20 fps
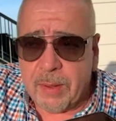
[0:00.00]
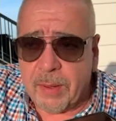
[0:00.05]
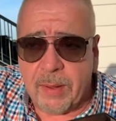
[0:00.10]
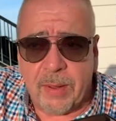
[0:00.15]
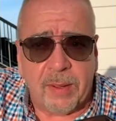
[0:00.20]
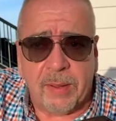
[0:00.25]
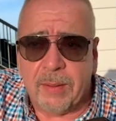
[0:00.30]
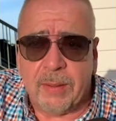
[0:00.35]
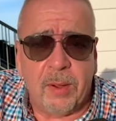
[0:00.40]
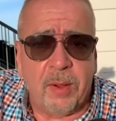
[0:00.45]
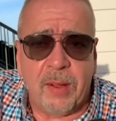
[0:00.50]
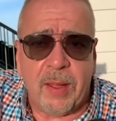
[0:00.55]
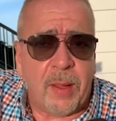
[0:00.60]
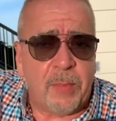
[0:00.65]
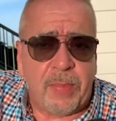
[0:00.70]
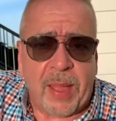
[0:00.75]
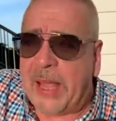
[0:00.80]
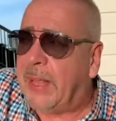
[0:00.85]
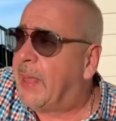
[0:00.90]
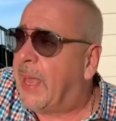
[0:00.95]

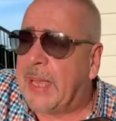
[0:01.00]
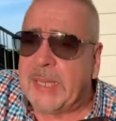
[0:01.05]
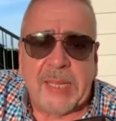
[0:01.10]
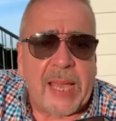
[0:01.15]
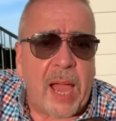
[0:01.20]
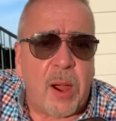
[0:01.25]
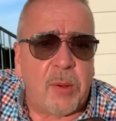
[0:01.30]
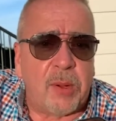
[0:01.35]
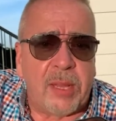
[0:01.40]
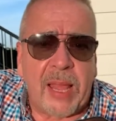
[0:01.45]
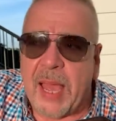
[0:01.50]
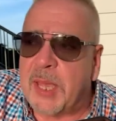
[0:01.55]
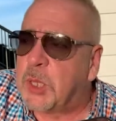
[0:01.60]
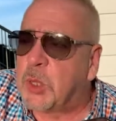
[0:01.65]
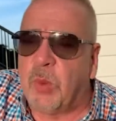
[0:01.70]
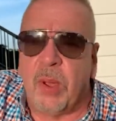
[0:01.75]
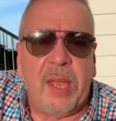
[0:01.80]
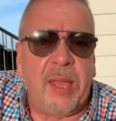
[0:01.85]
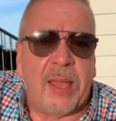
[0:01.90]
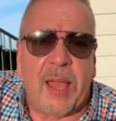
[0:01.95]
at Bay Lake Tower
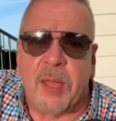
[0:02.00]
last week.